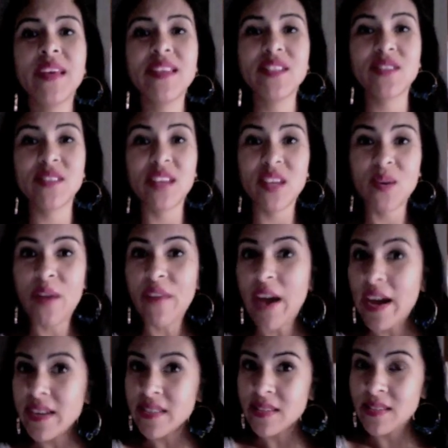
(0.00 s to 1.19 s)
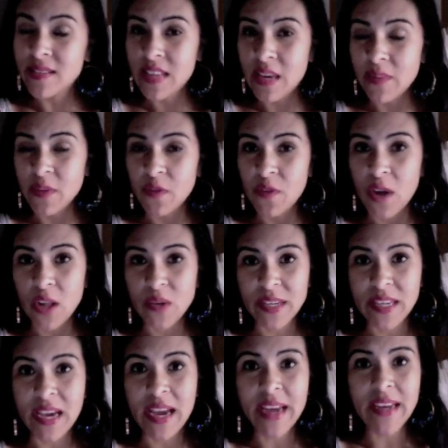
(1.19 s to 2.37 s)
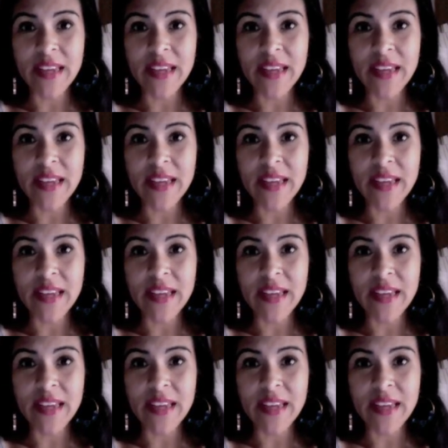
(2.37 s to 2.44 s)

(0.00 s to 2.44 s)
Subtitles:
so that you have access to them the following night.